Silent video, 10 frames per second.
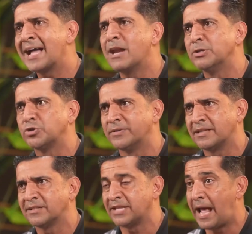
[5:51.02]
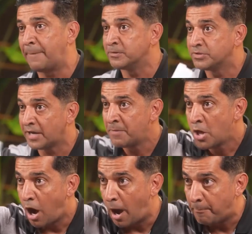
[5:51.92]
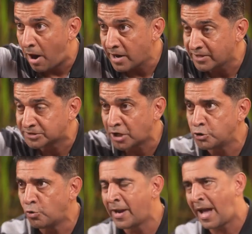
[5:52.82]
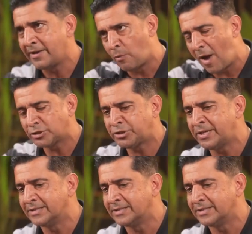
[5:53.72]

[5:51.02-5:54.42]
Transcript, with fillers: I got to make sure that doesn't happen to them. A part of it is on you and I. Now, watch